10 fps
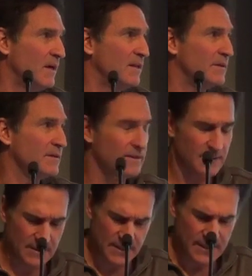color.
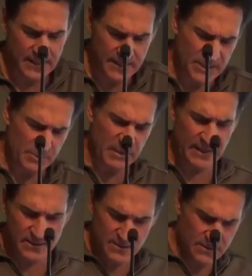In this
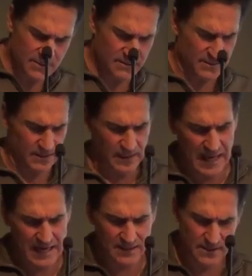piece,
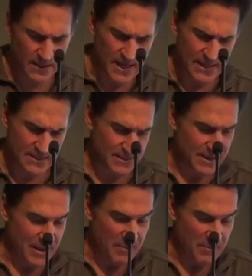lots and lots.